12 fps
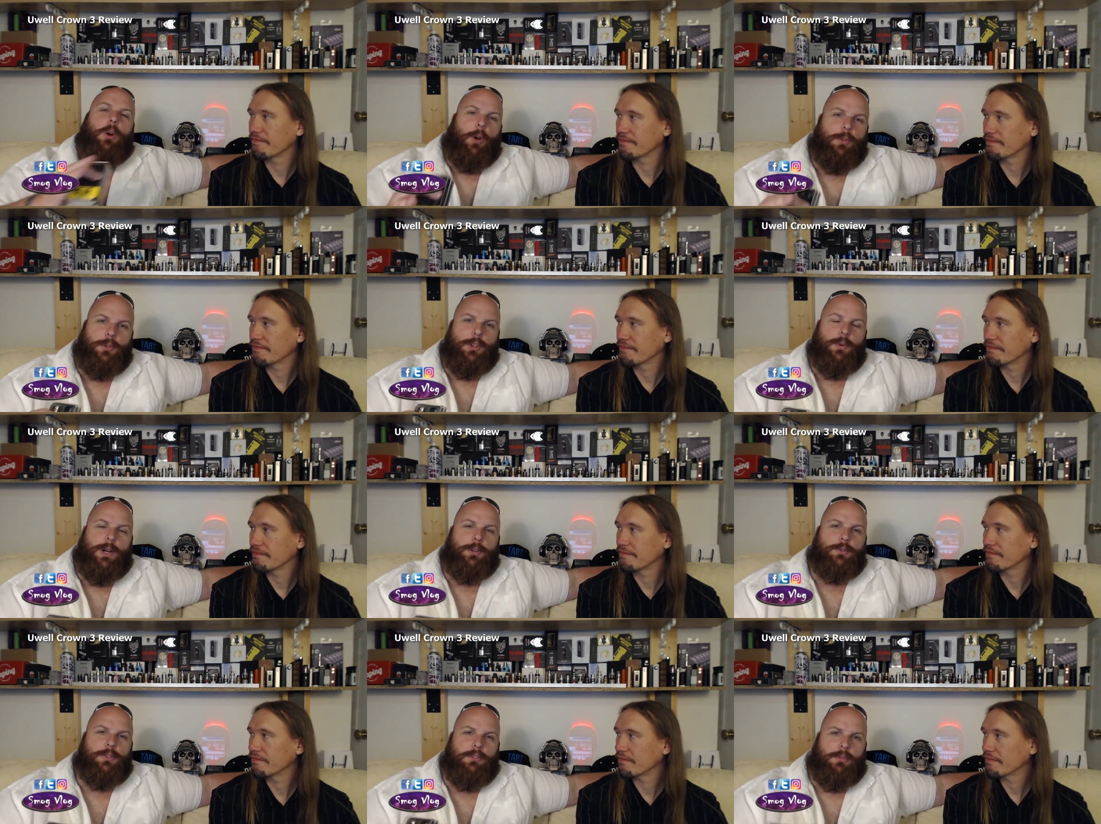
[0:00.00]
Speaker 1: on
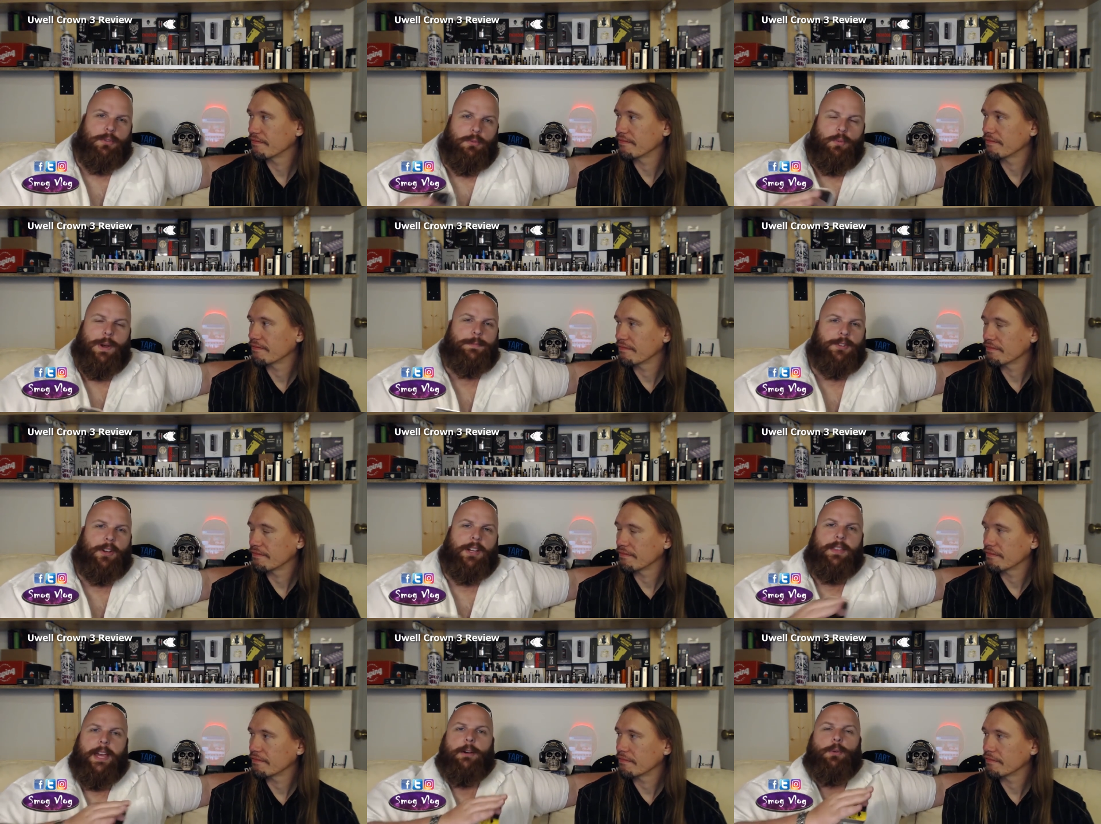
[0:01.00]
Uwell's
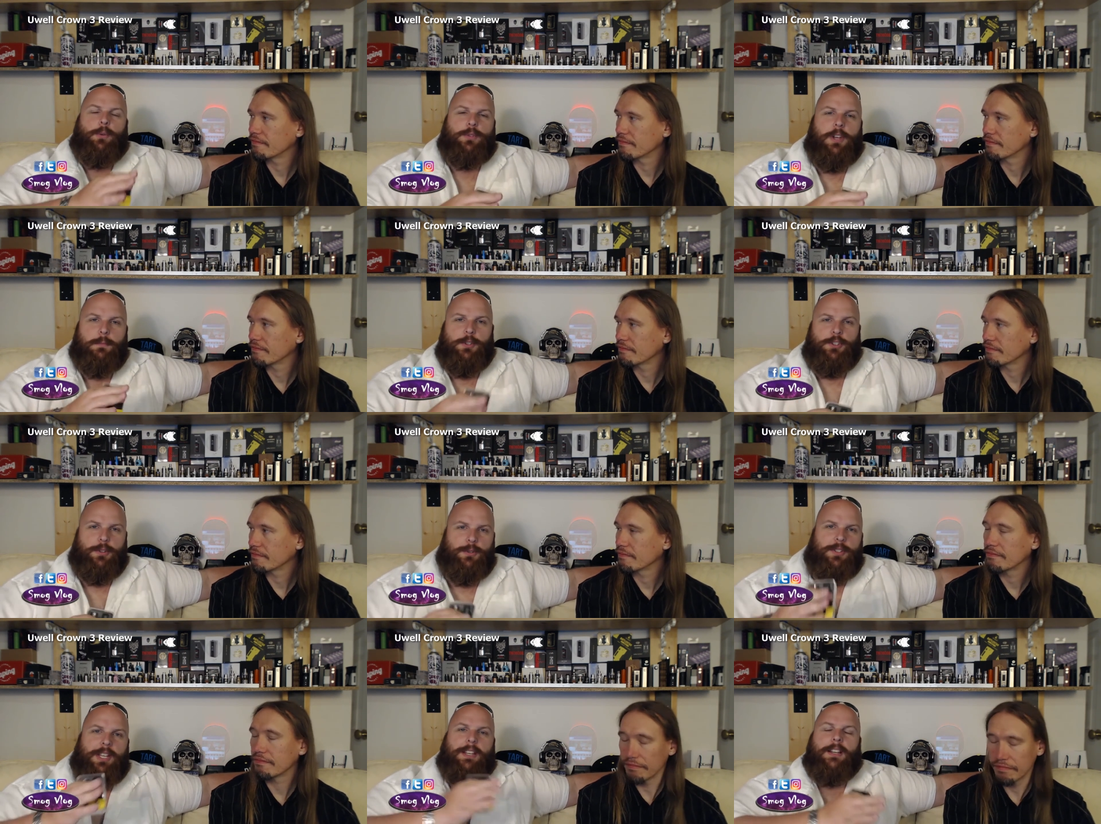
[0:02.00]
website they're also
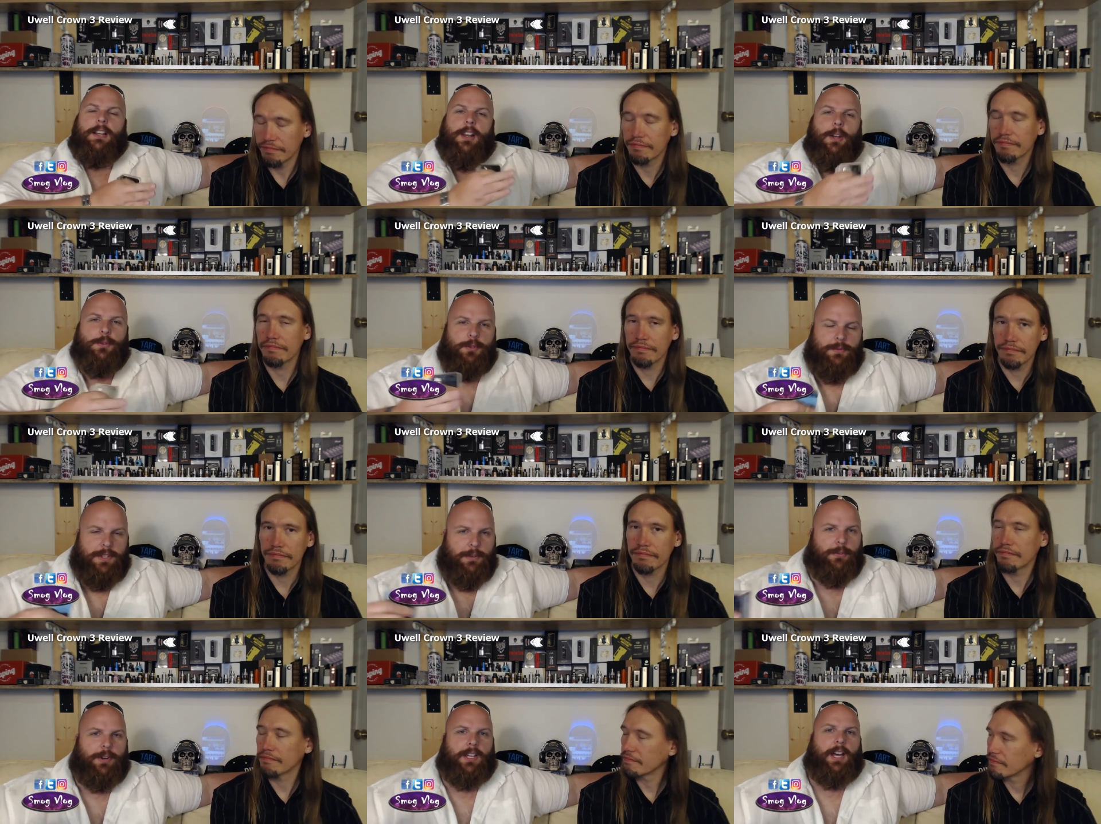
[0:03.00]
producing loads of
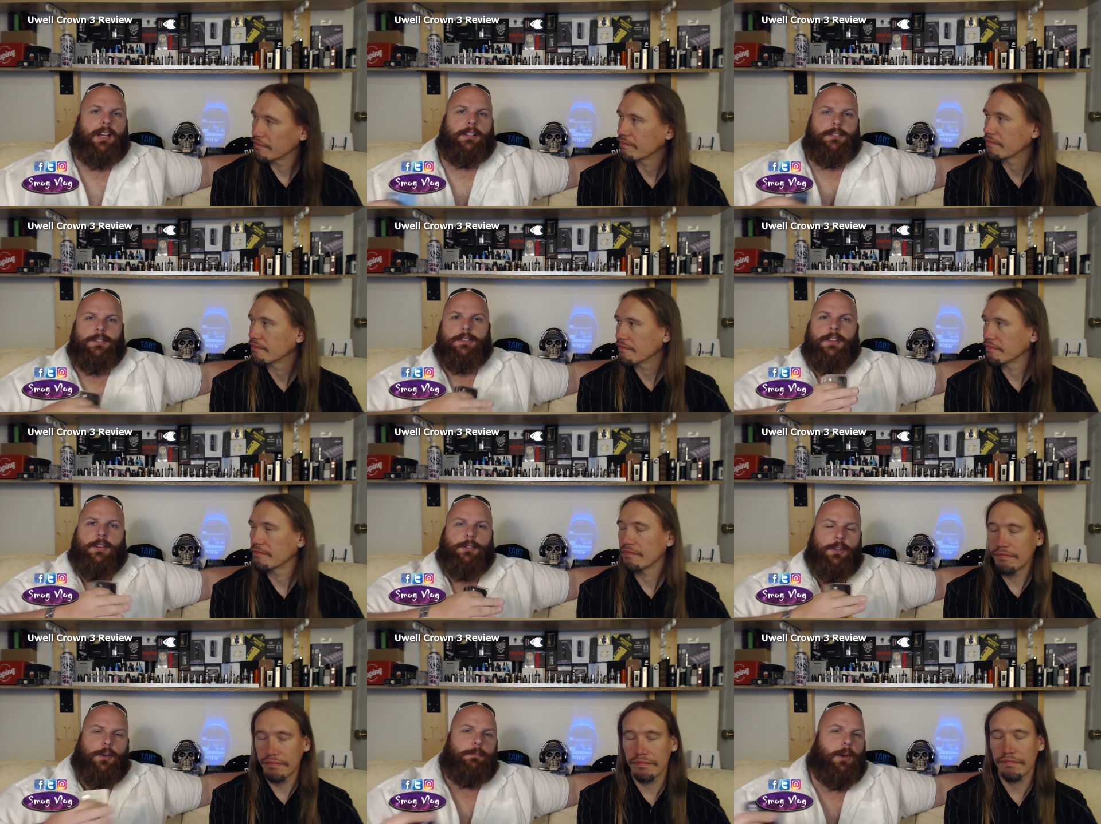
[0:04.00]
different colours so
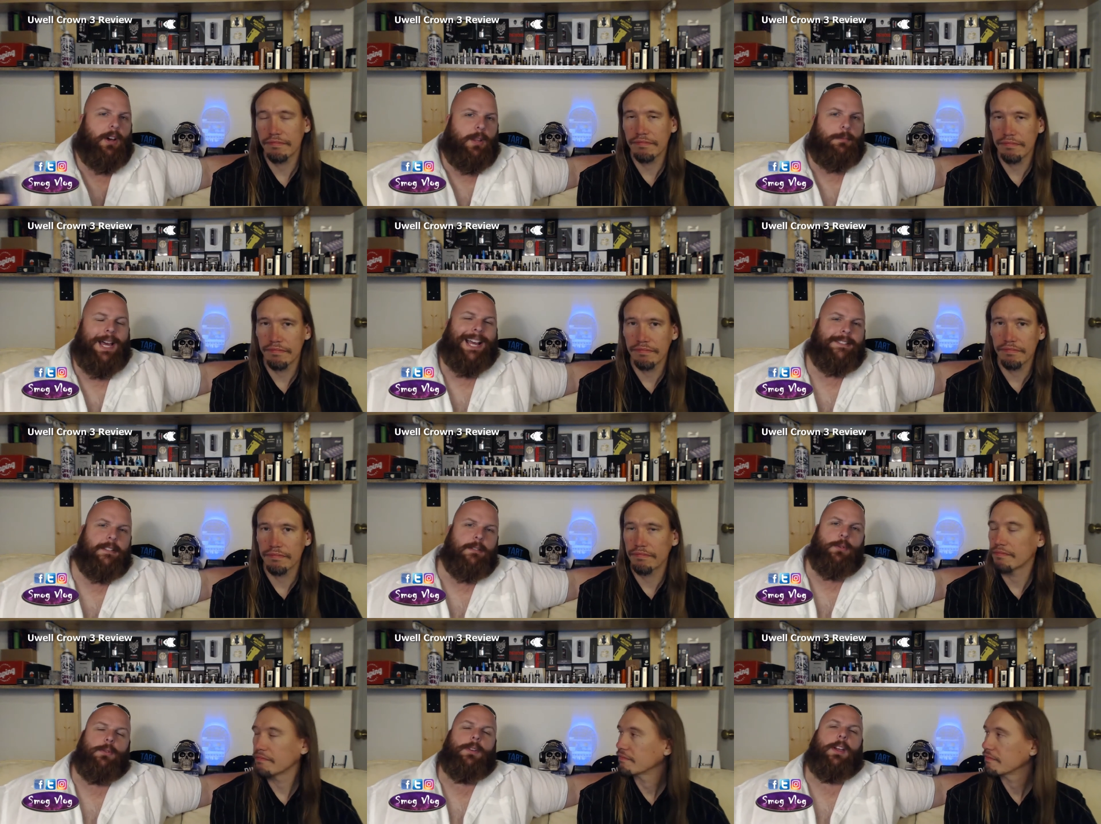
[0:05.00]
you can buy them as
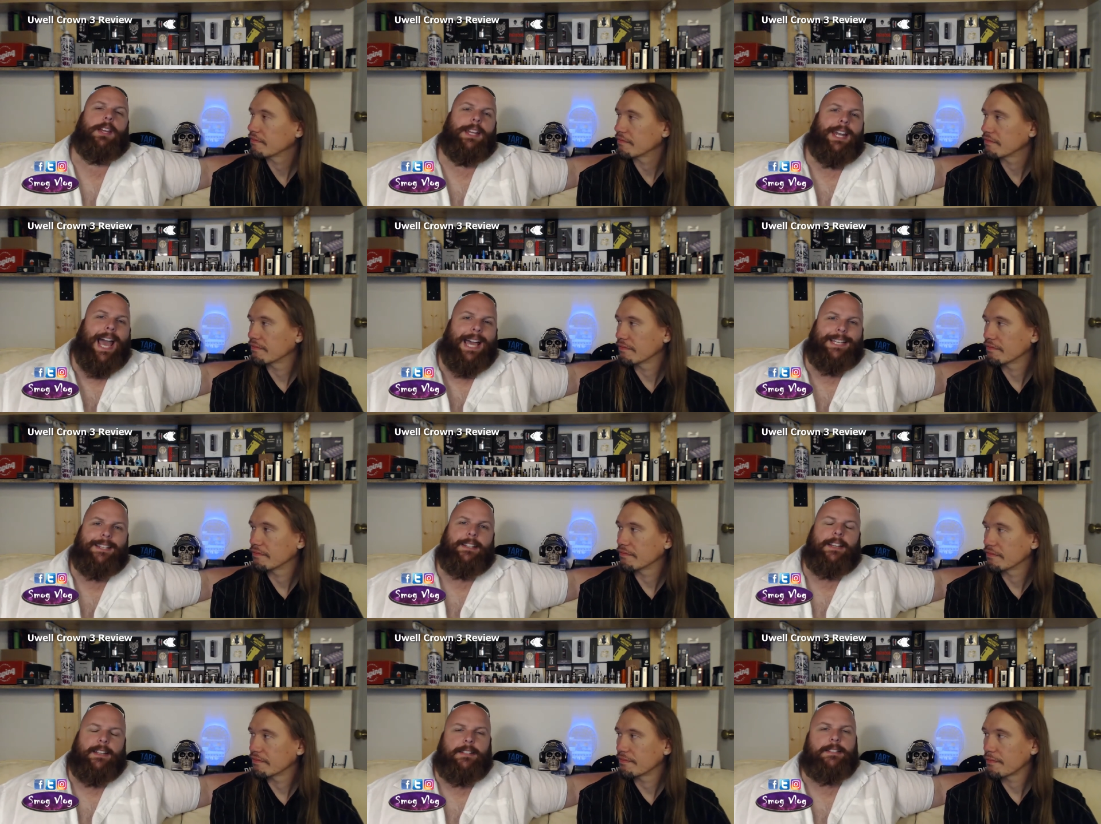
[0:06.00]
sort of like an
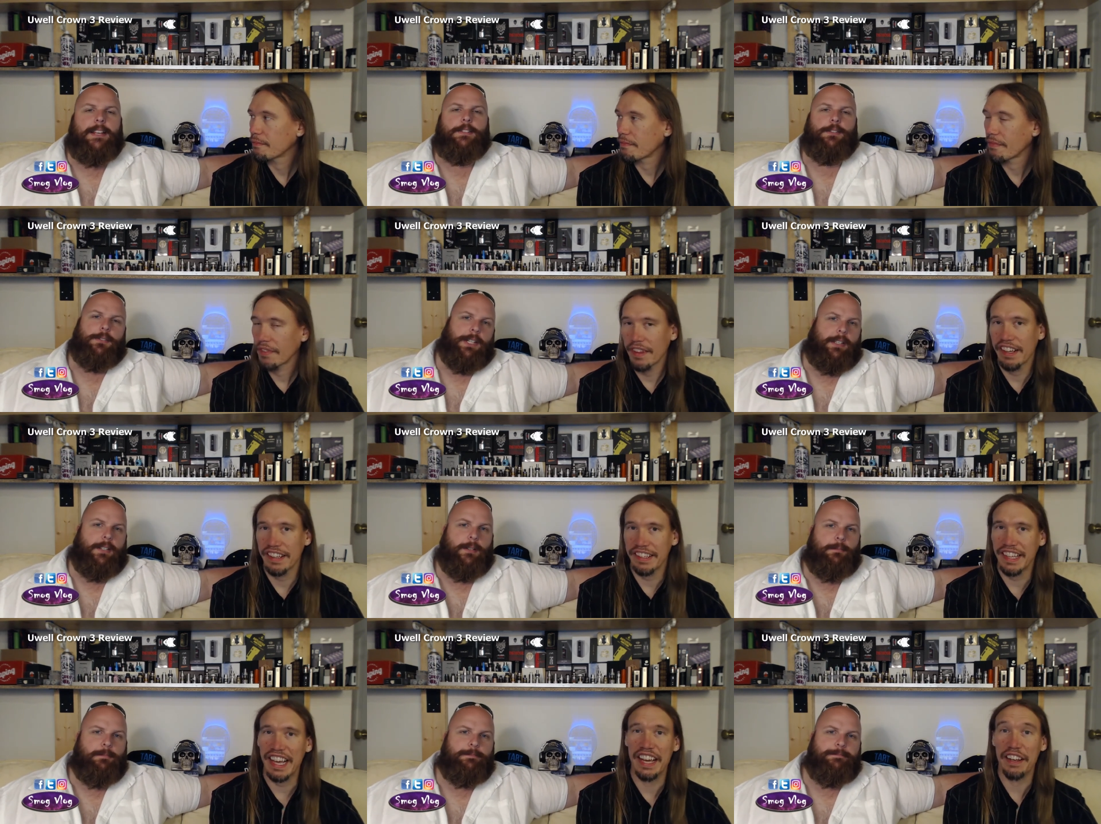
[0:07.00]
added accessory
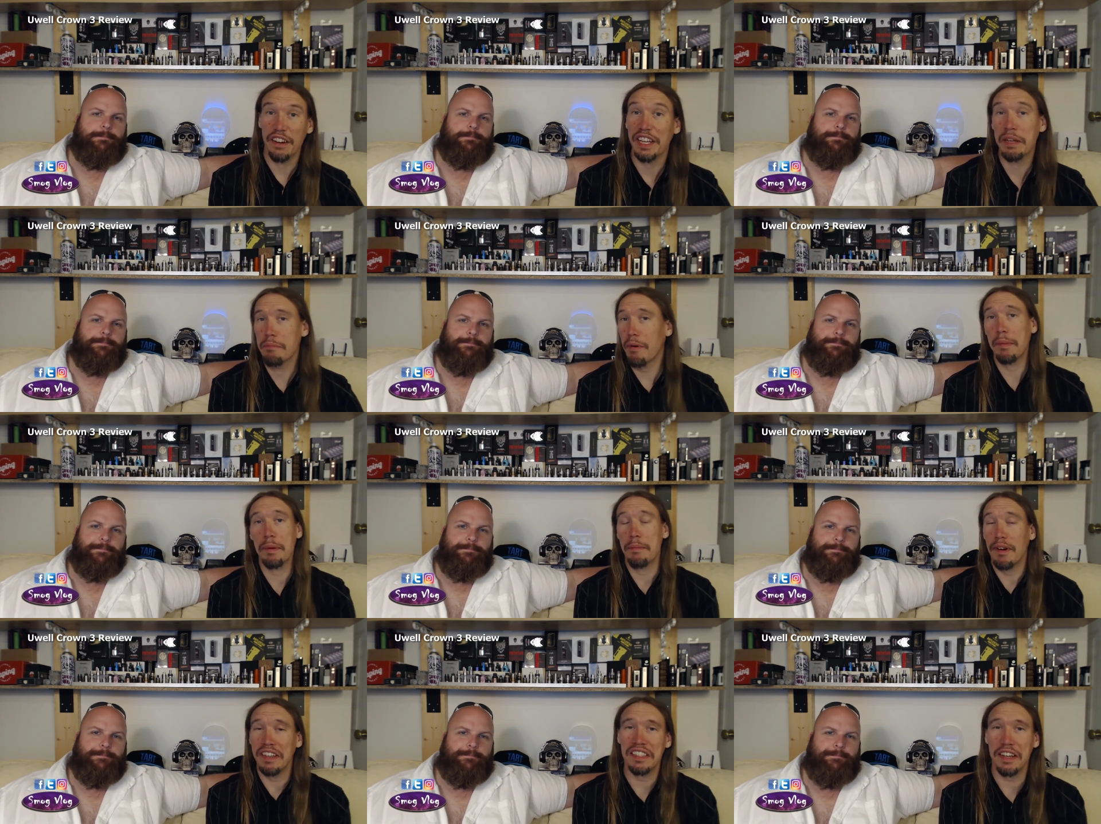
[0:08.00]
yeah
Speaker 2: and i can probably buy